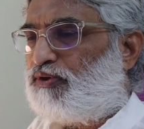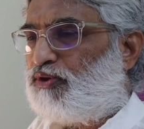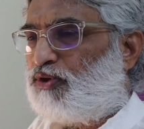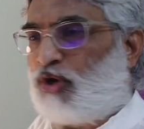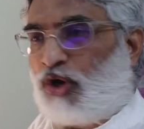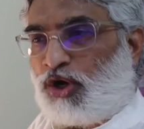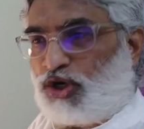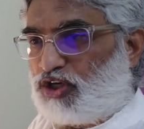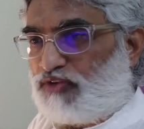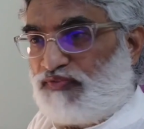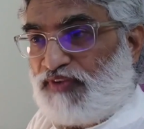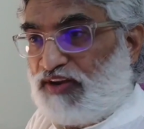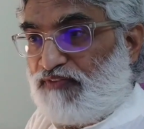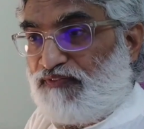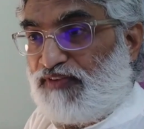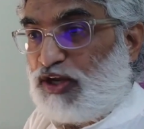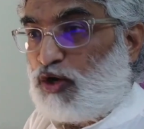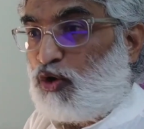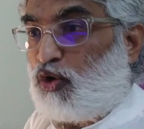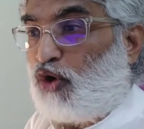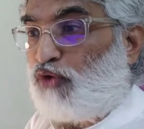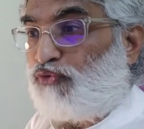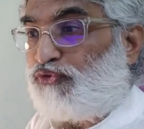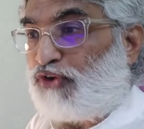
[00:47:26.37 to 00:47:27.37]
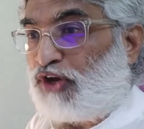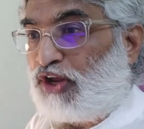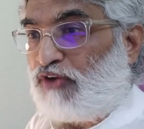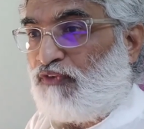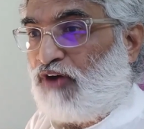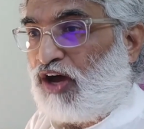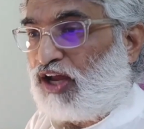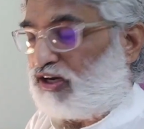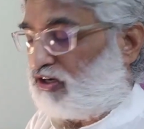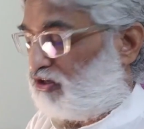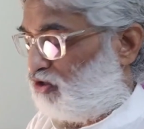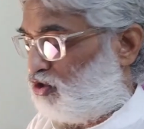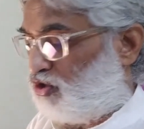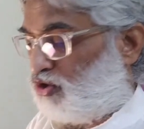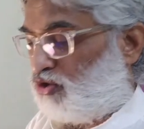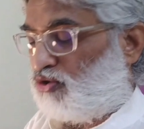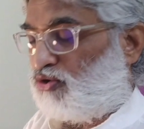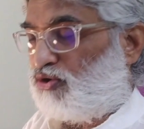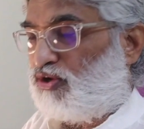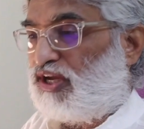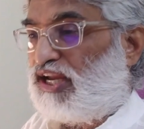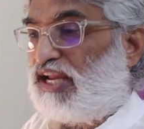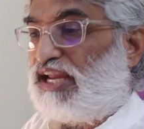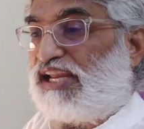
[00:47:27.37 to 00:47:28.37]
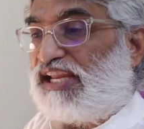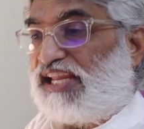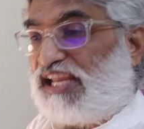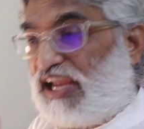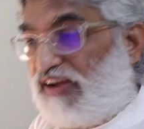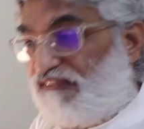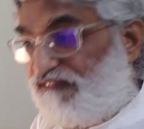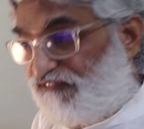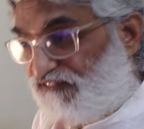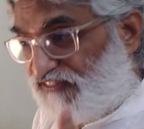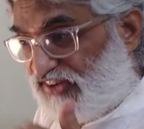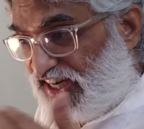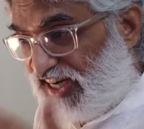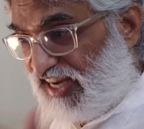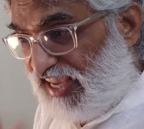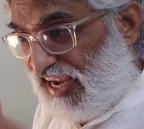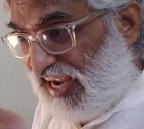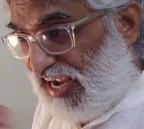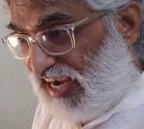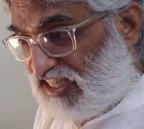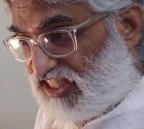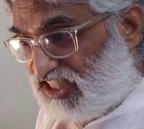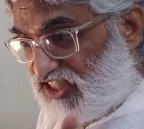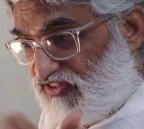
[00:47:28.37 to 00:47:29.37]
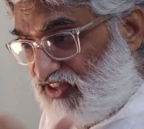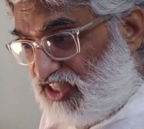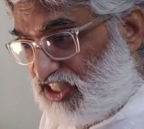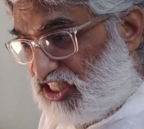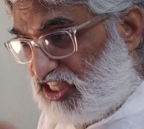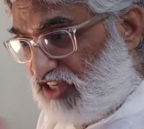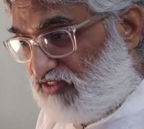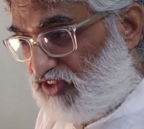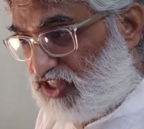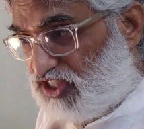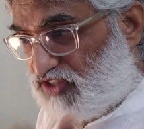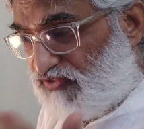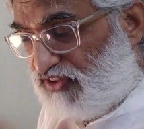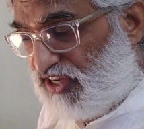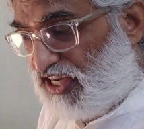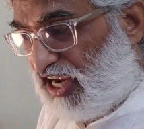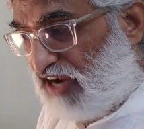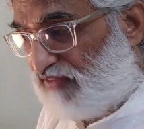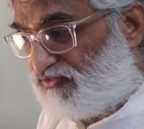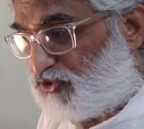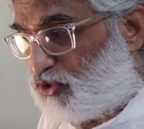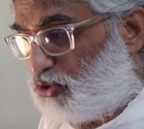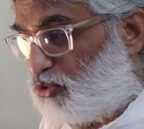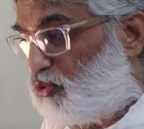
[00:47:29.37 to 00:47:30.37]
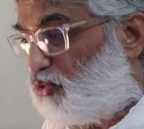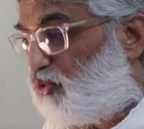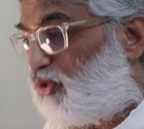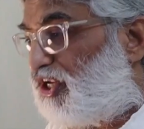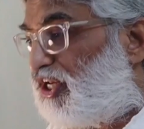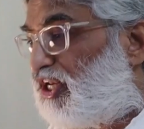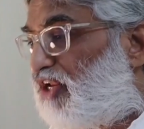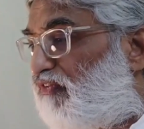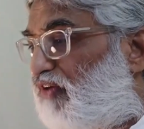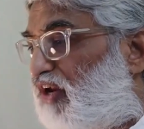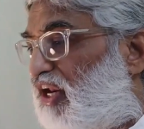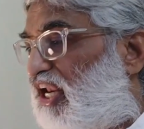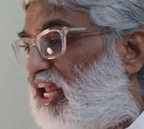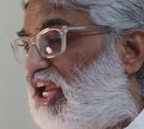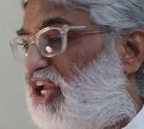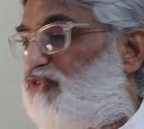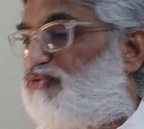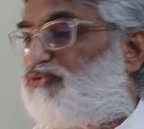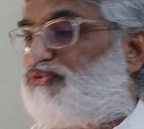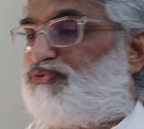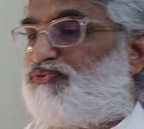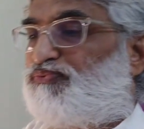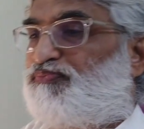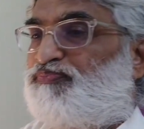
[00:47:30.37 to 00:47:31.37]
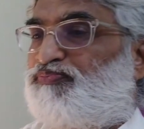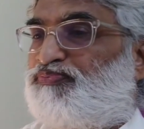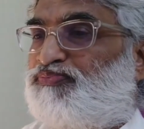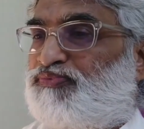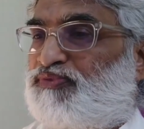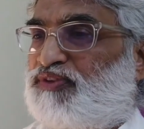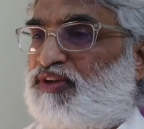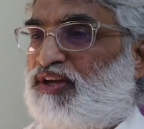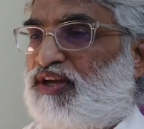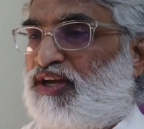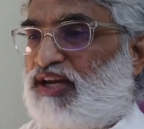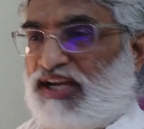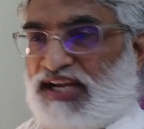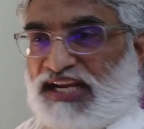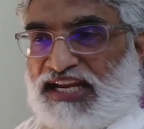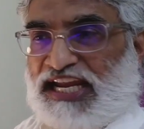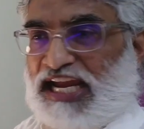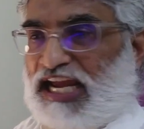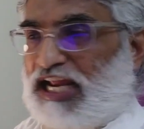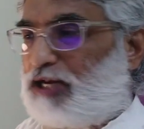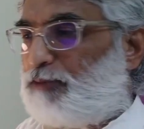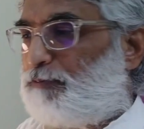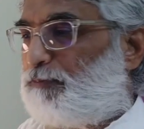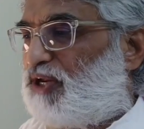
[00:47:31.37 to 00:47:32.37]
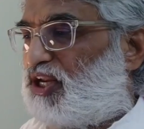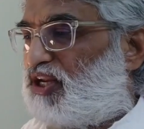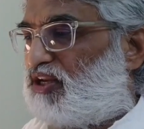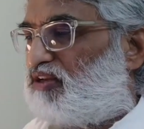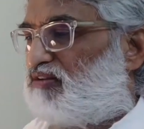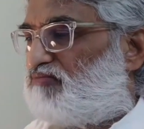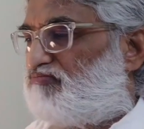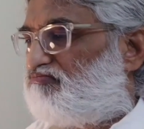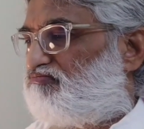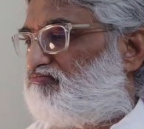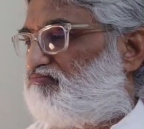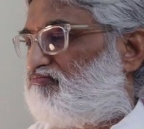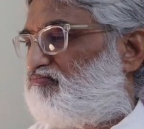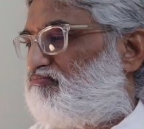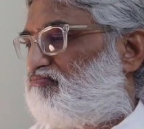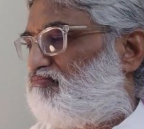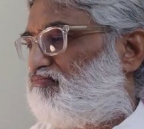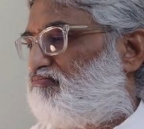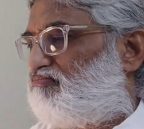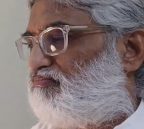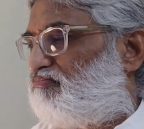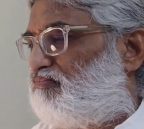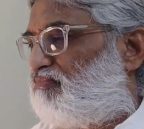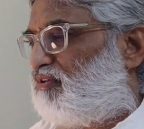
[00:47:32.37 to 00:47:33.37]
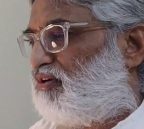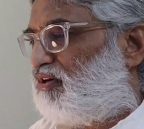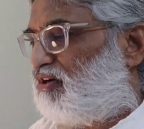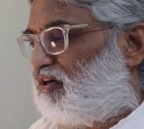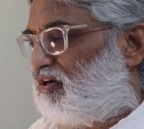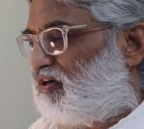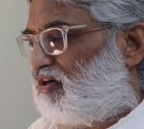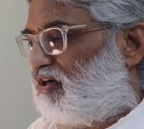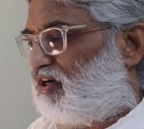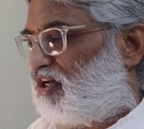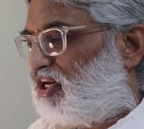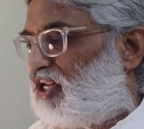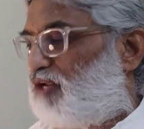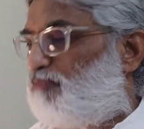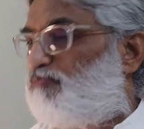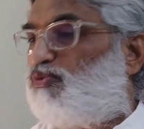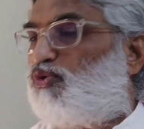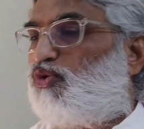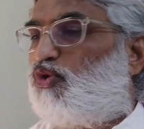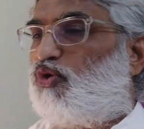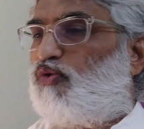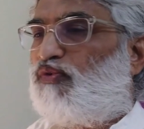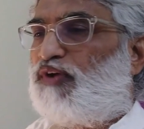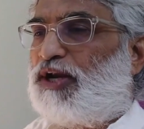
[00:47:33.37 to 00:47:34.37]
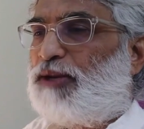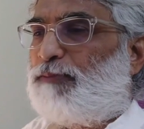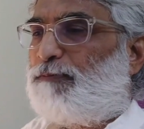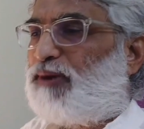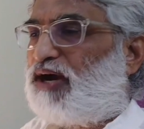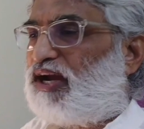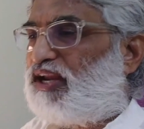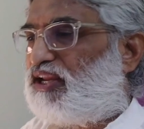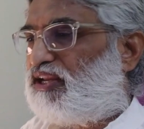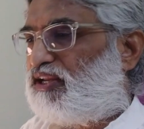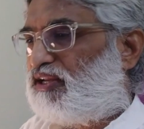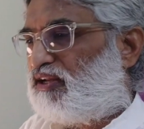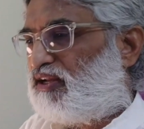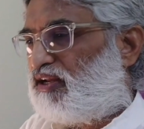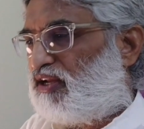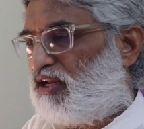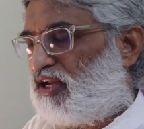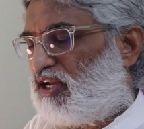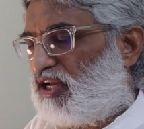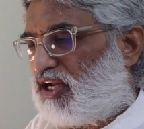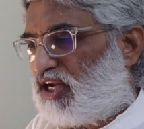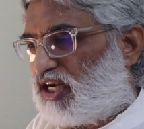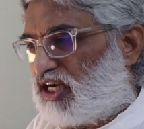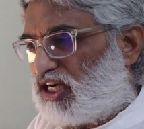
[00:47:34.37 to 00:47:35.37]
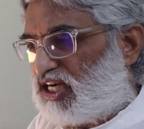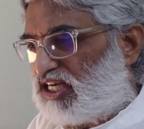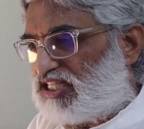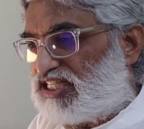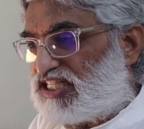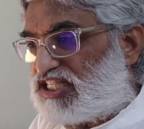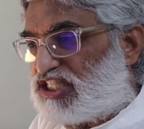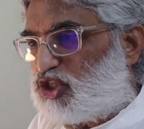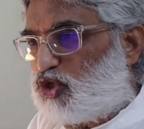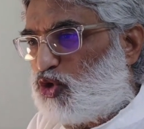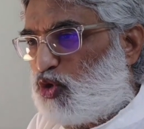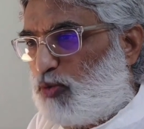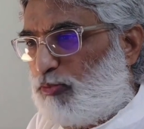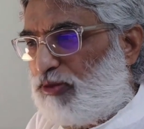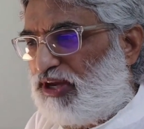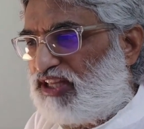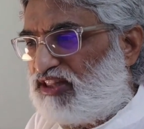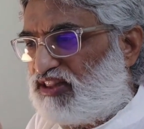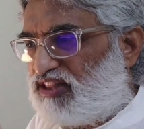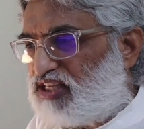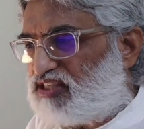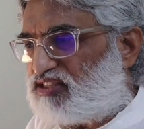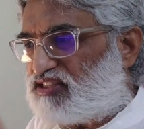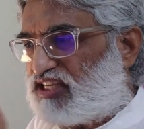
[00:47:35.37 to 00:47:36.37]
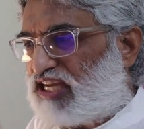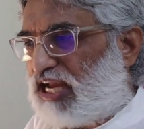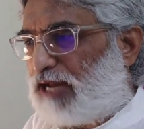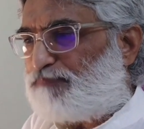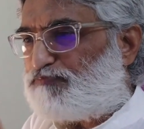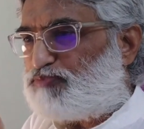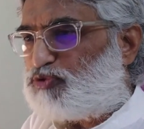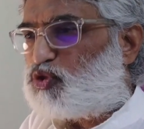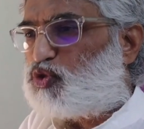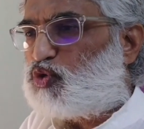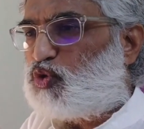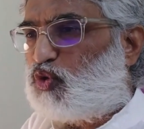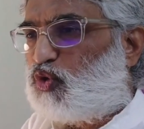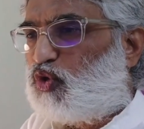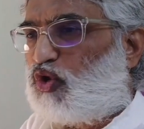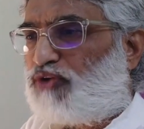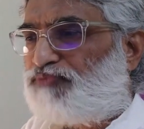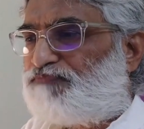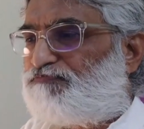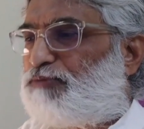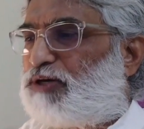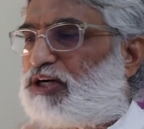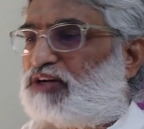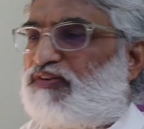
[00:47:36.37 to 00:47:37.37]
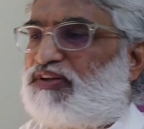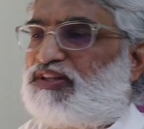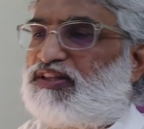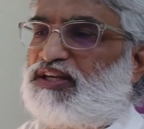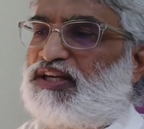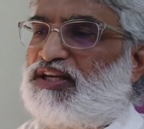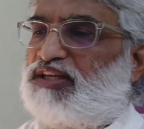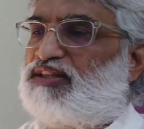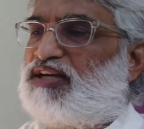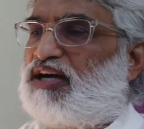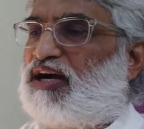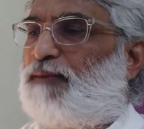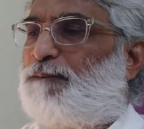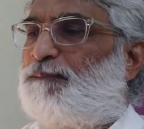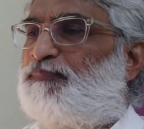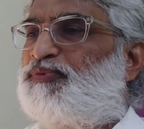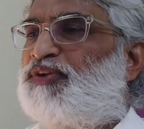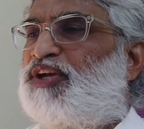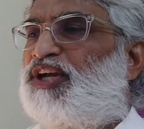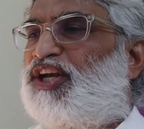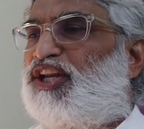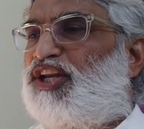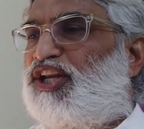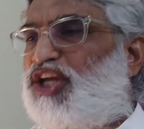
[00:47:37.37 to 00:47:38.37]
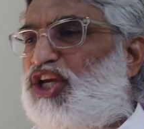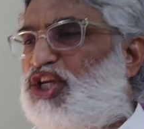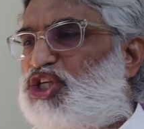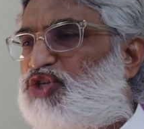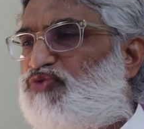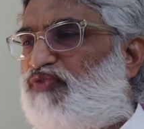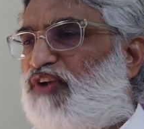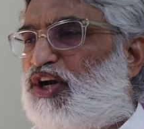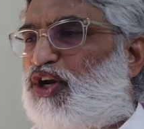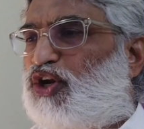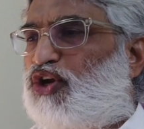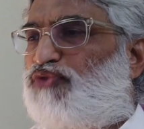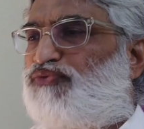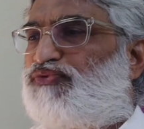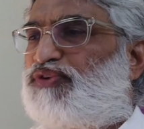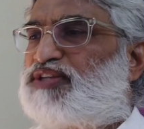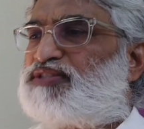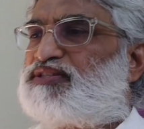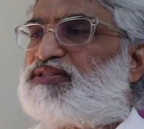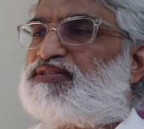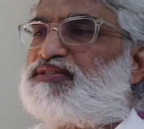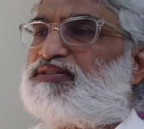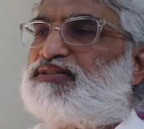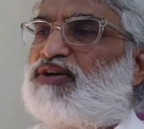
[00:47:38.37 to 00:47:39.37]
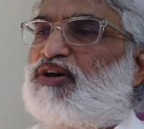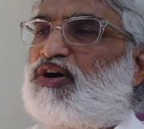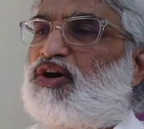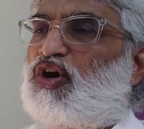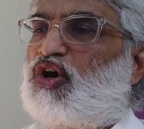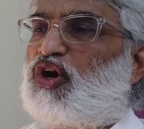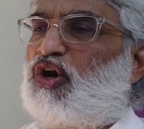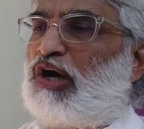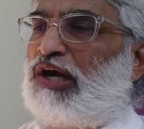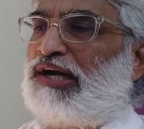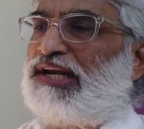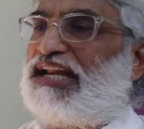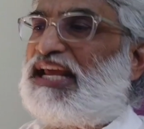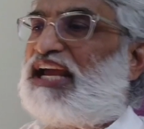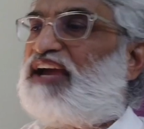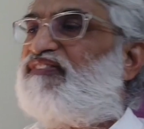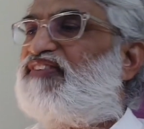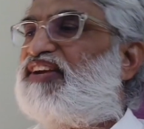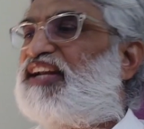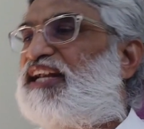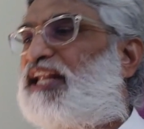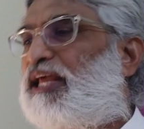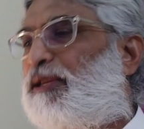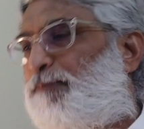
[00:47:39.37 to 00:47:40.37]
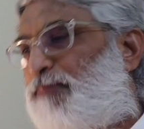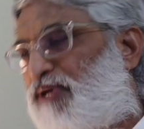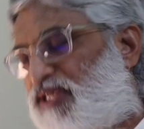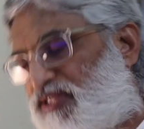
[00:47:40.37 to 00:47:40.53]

not when we go for a walk, no. Everyday activity which we have to do in our life can be removed by consuming this capsule of Bhagavad Gita in each one of us on everyday